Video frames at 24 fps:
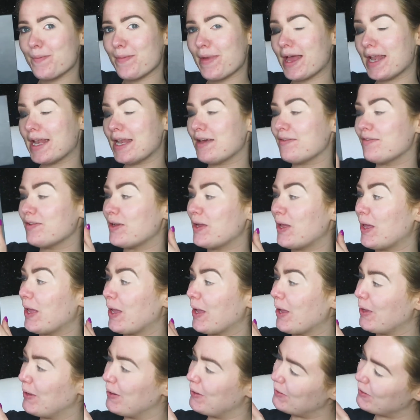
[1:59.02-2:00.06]
my
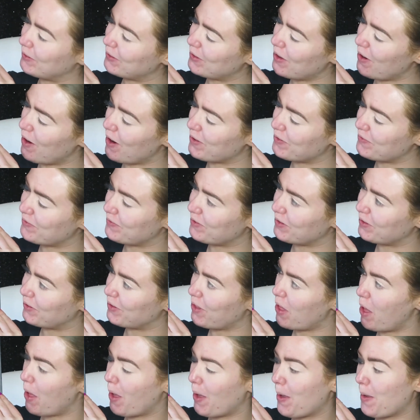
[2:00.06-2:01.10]
lovely
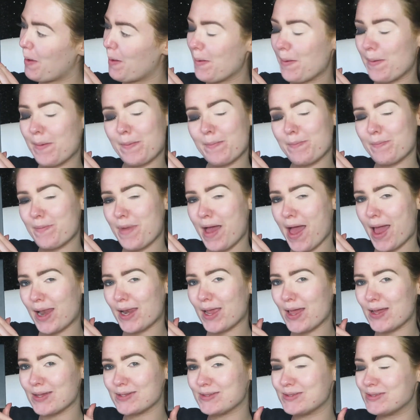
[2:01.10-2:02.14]
Carnival
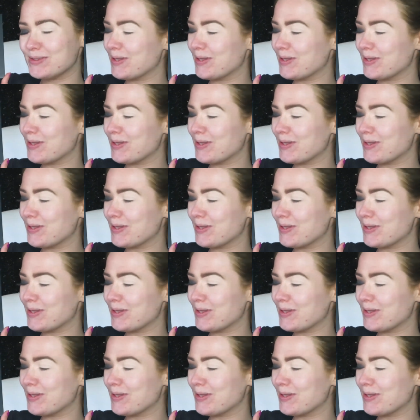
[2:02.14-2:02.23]
palette.